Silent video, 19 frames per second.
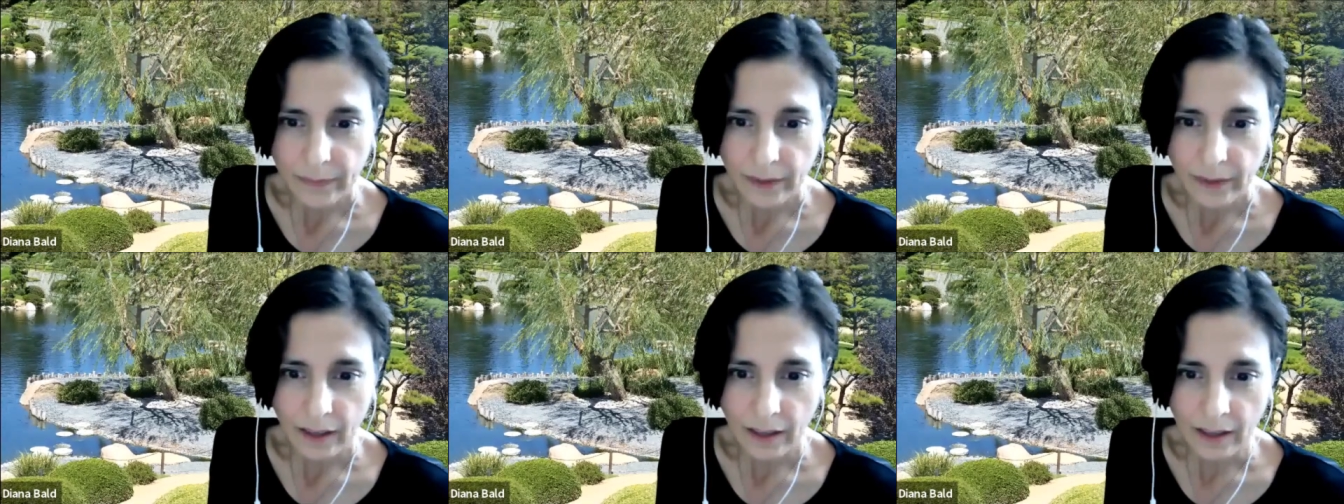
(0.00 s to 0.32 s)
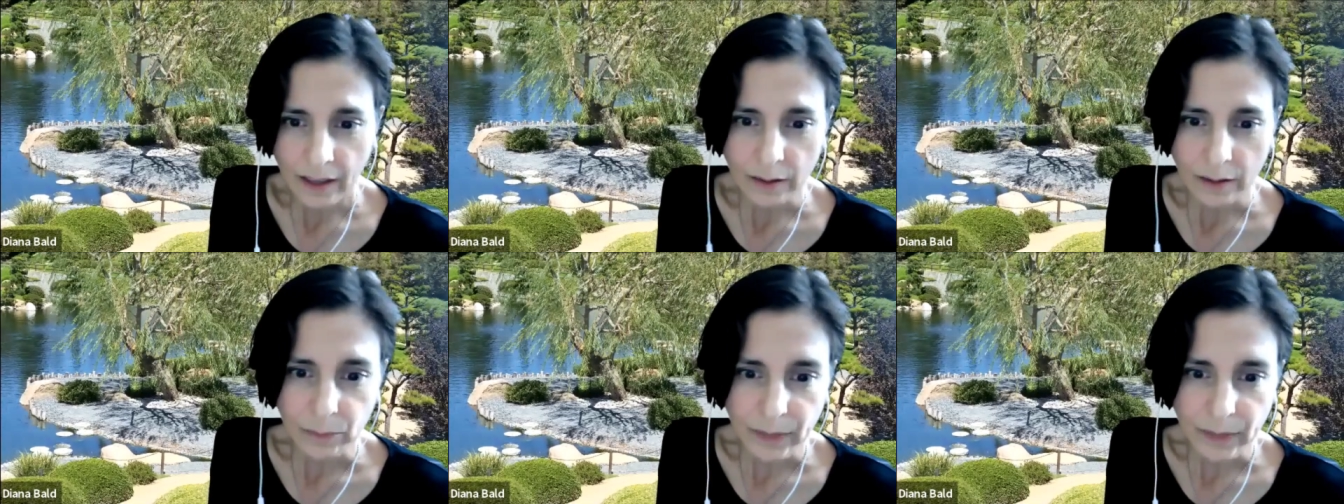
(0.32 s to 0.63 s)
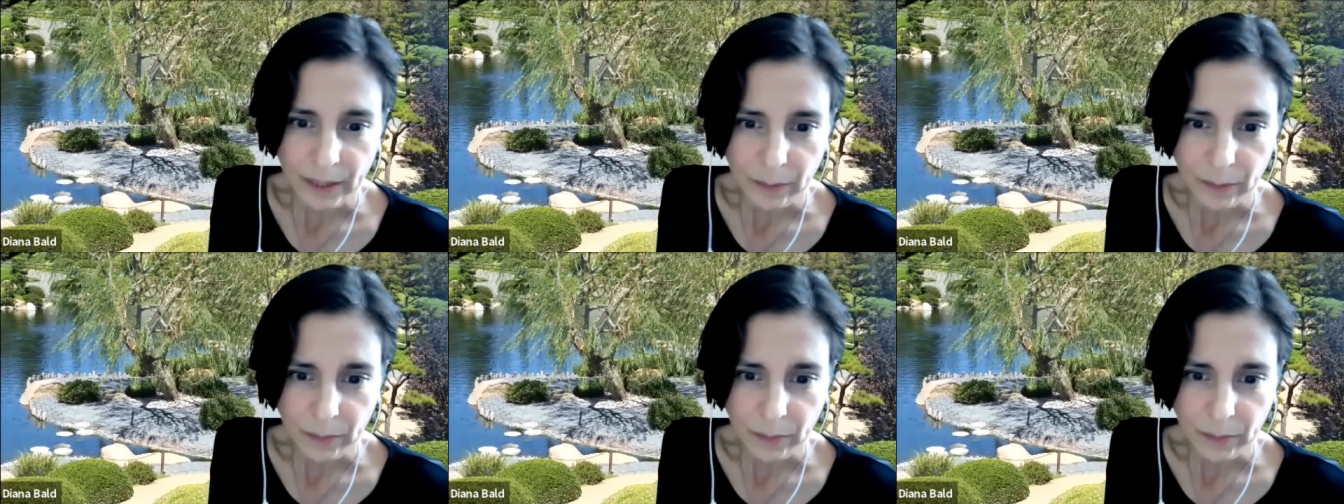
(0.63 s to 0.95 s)
and the
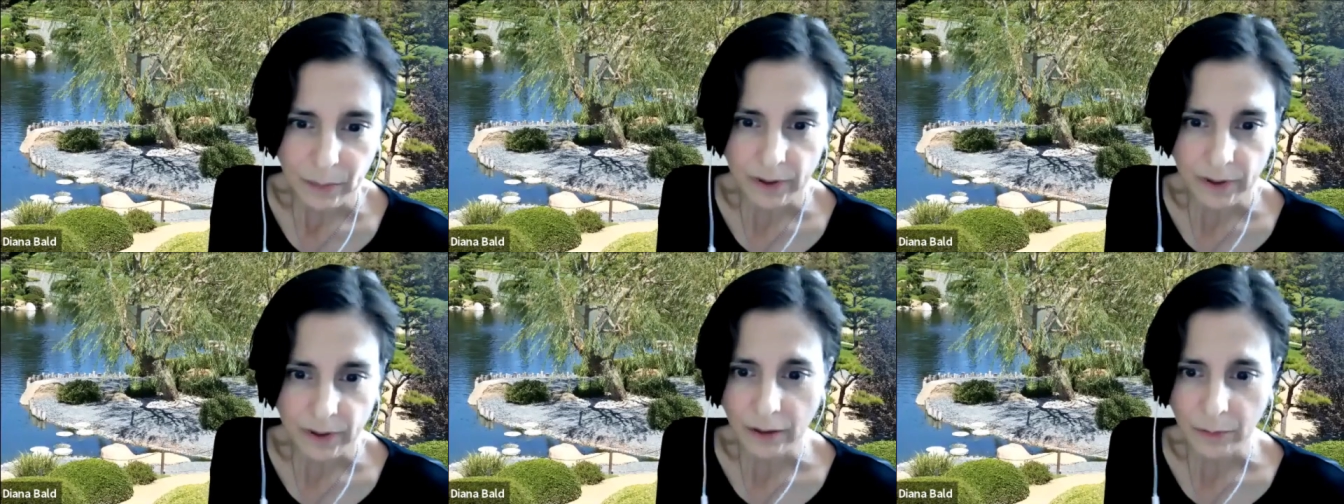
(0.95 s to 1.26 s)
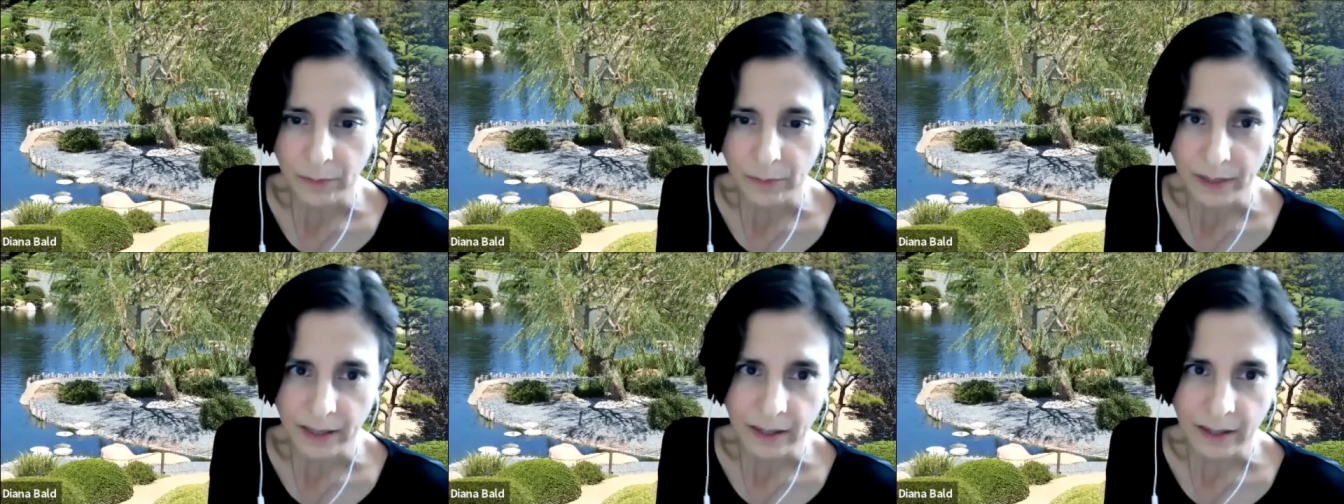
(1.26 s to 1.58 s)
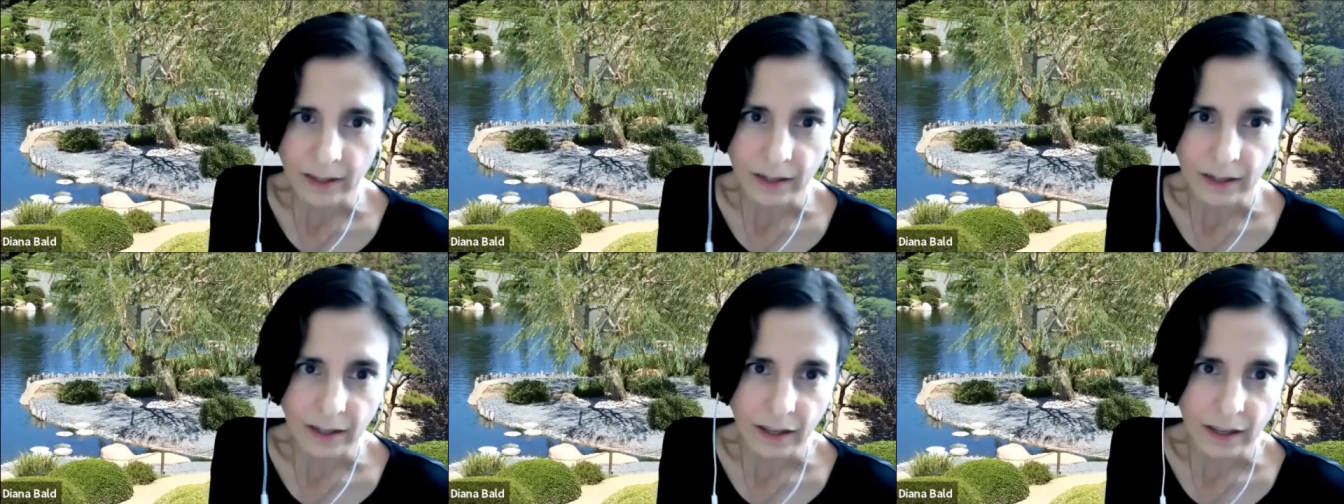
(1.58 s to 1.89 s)
people that you
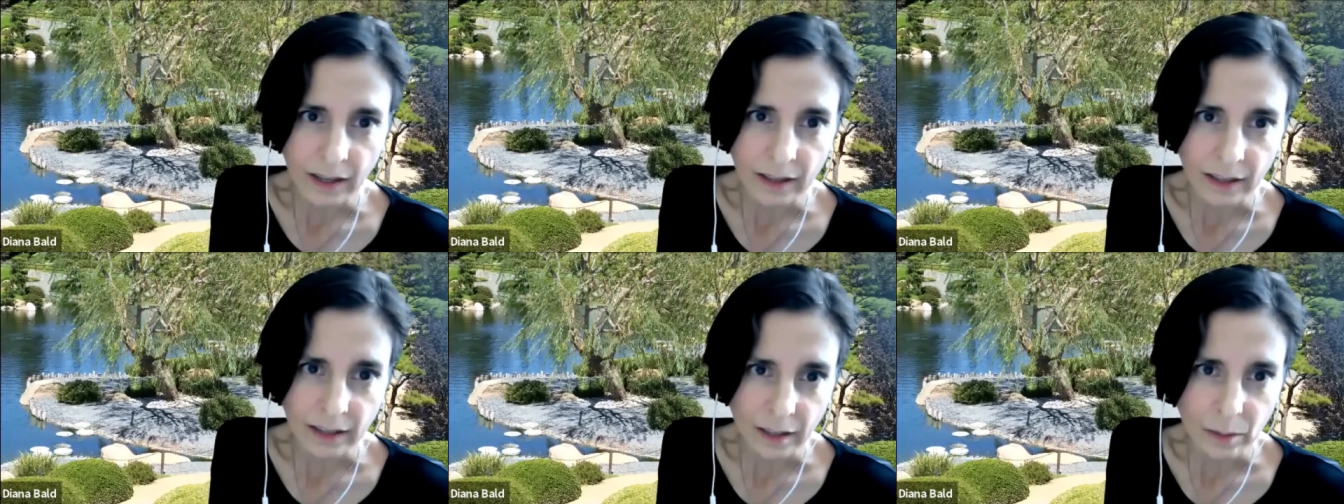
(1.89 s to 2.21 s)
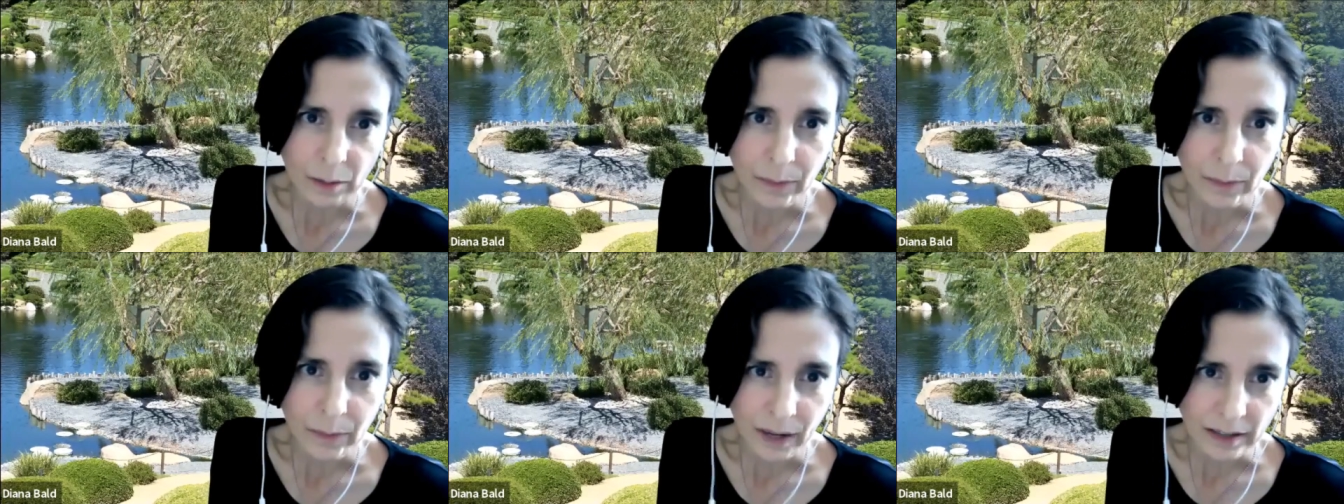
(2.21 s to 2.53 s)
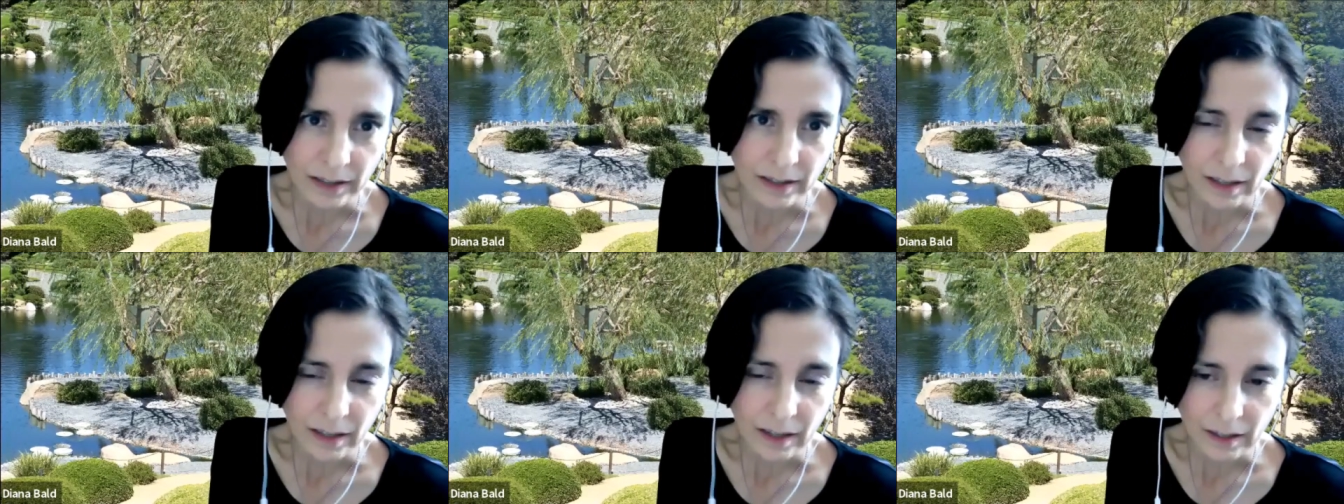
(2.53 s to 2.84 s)
meet and the
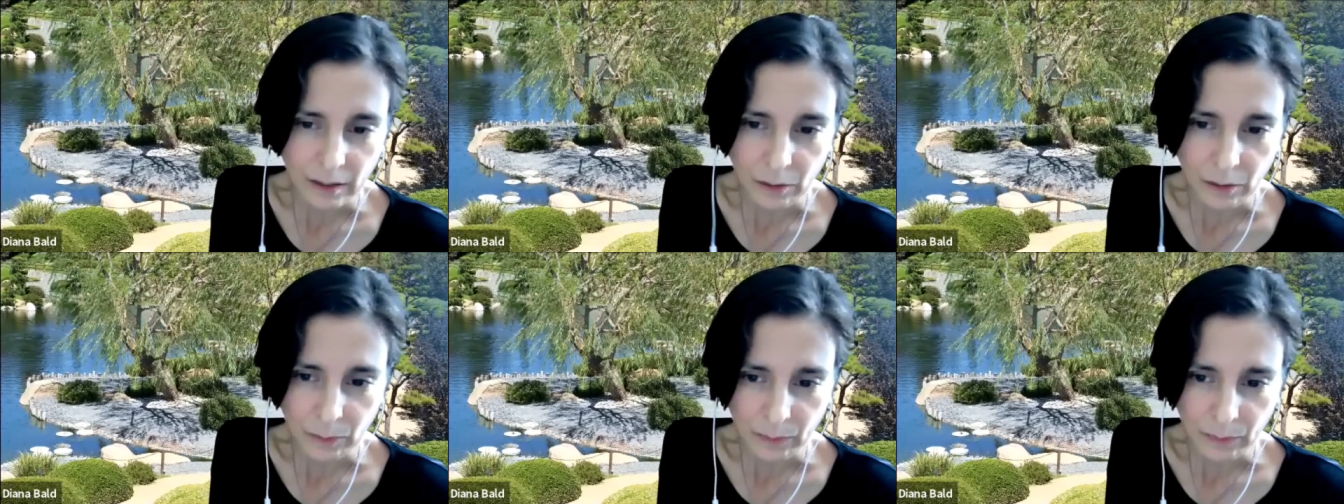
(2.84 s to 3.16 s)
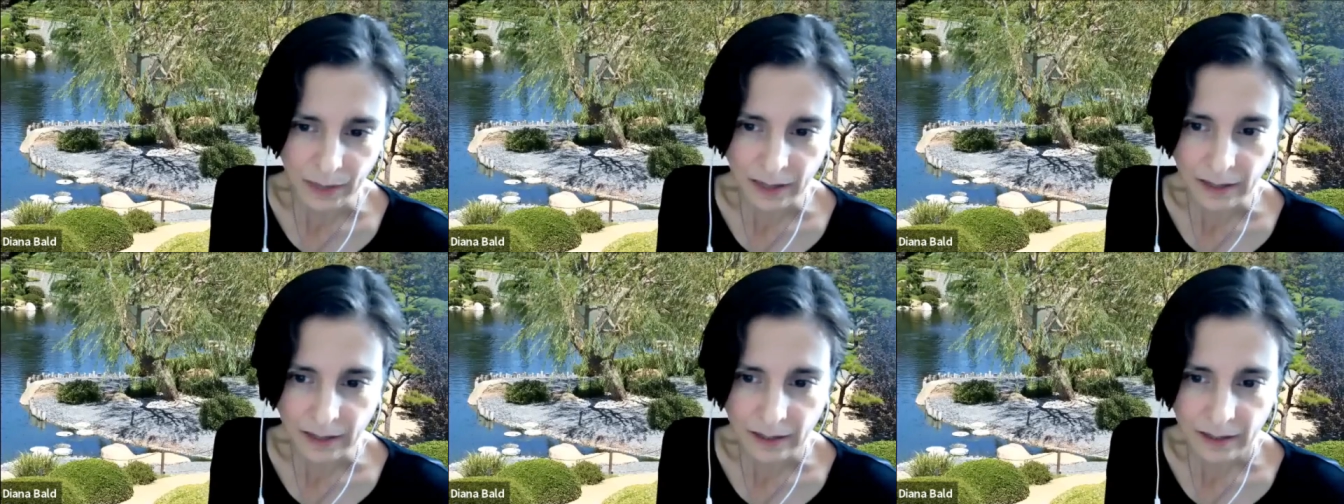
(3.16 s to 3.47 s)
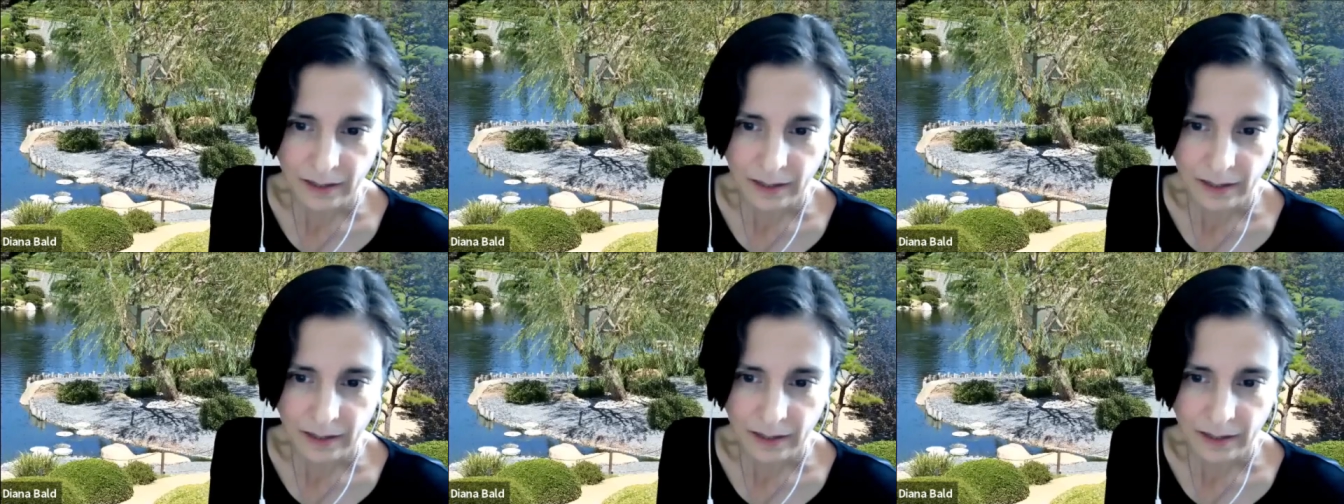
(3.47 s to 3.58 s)
impact that you make.